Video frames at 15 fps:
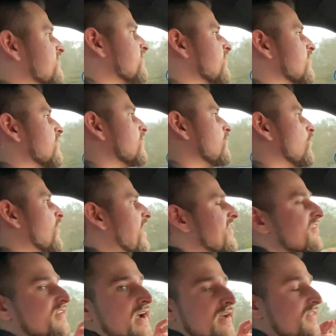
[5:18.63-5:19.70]
go. When I
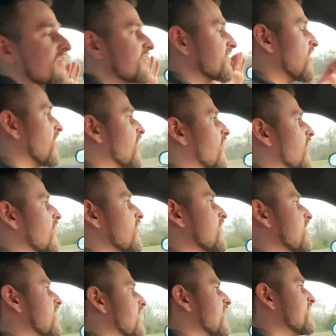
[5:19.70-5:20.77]
saw this car
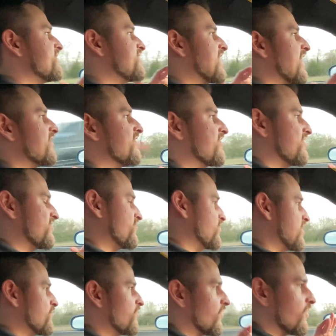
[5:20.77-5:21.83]
in
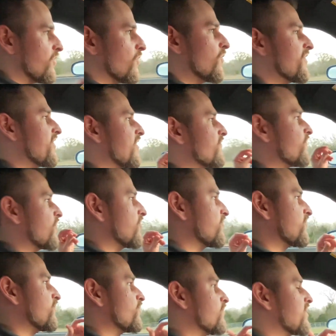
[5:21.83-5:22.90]
Jetstream Blue when they
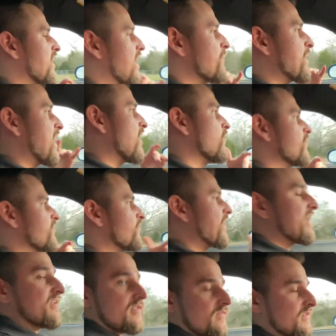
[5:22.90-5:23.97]
first came out with
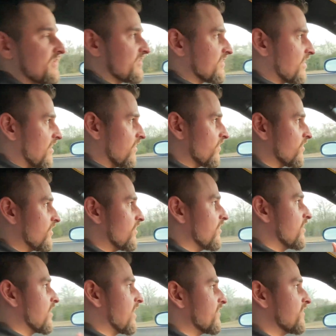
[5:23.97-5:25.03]
this color
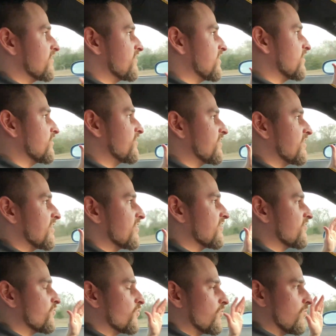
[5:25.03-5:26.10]
on the Z06,
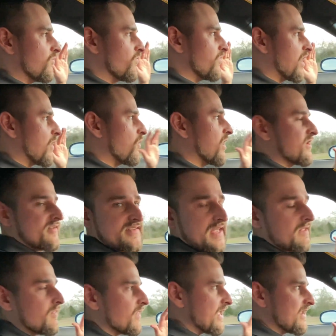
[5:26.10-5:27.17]
I want to
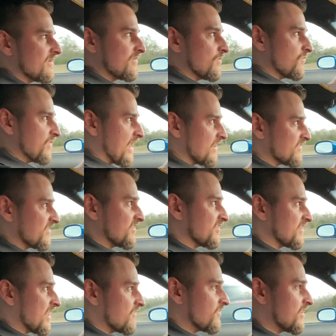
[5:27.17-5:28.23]
say late
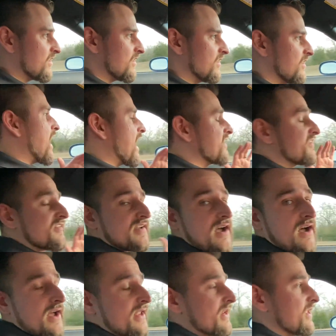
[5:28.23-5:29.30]
2007, I
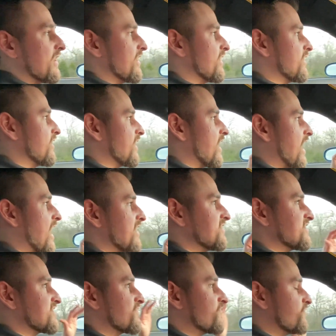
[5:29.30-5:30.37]
saw it and I
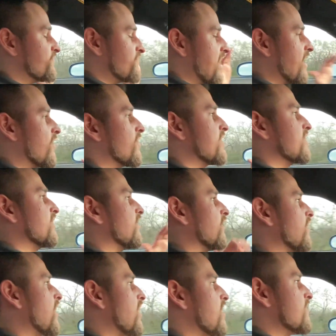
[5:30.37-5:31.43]
just fell
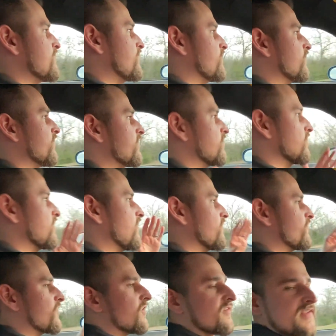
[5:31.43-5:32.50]
in love. Literally
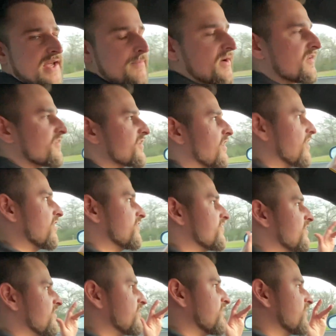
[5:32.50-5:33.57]
the first time I saw a
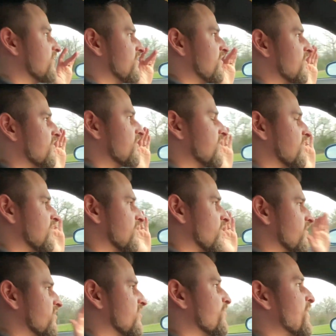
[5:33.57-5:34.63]
C6 Z06 in
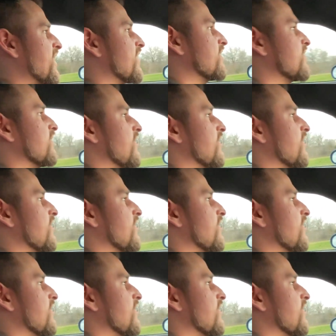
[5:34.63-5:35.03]
this spec,